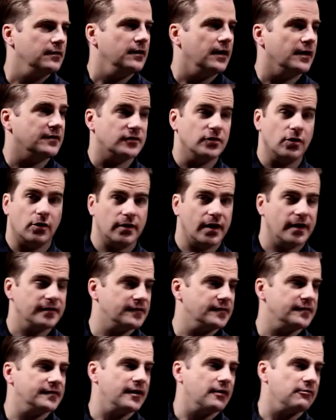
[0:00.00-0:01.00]
It's not
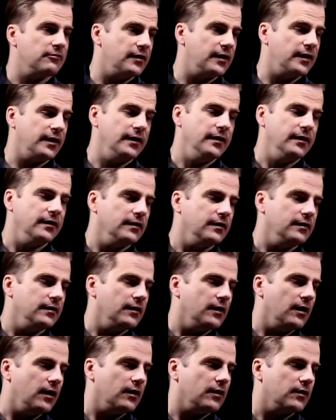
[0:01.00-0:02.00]
necessarily
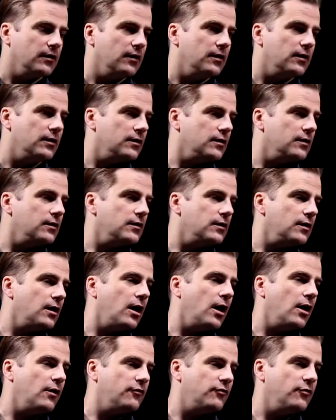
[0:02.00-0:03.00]

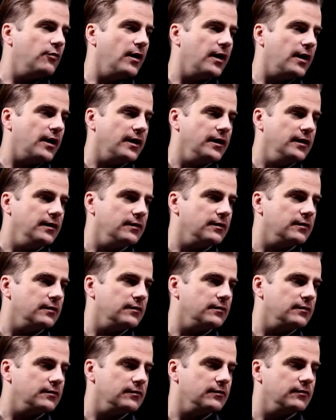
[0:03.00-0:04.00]
halfway
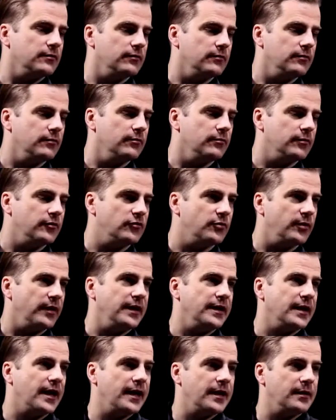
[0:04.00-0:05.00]

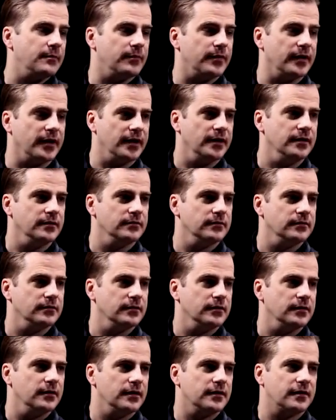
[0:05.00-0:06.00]
between A and B.
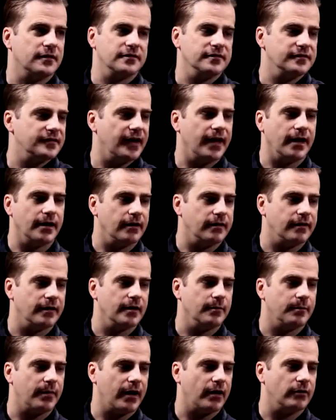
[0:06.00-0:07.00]
It doesn't say anything
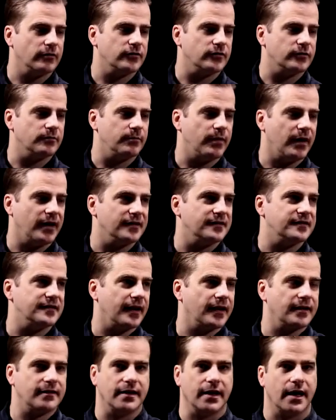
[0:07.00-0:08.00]
about
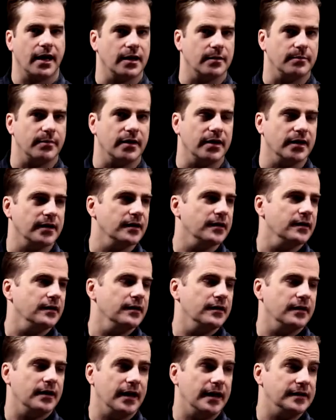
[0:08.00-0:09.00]
bisecting AB.
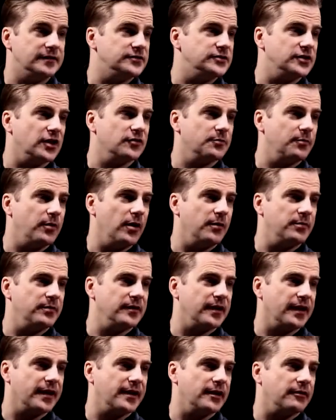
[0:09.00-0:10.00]
It's just
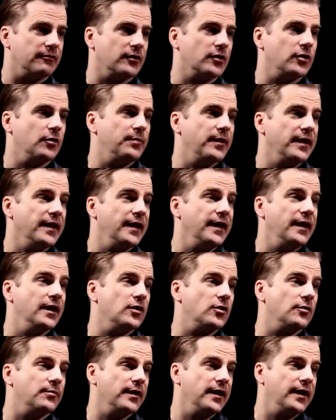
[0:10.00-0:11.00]
perpendicular. It could be here,
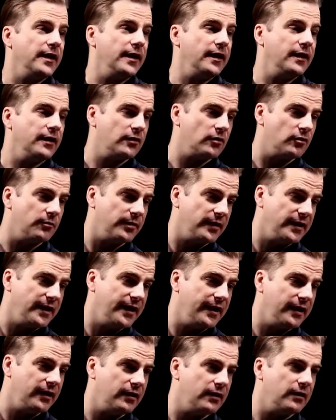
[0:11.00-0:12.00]
could be here, could be
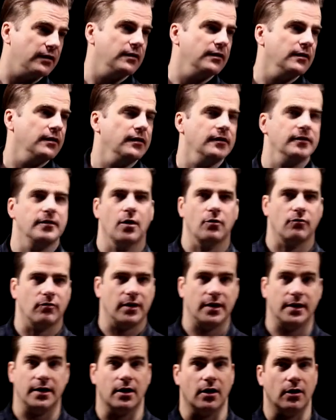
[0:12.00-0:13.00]
here. Don't
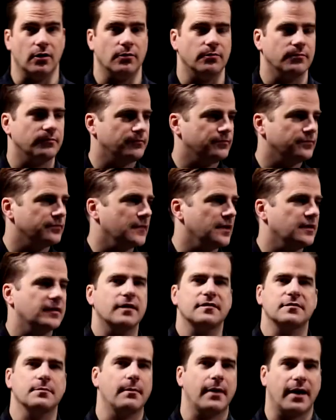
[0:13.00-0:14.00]
really know.
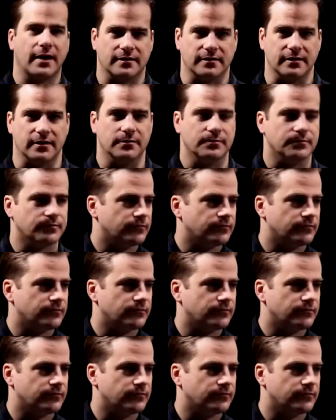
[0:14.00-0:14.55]
Doesn't matter.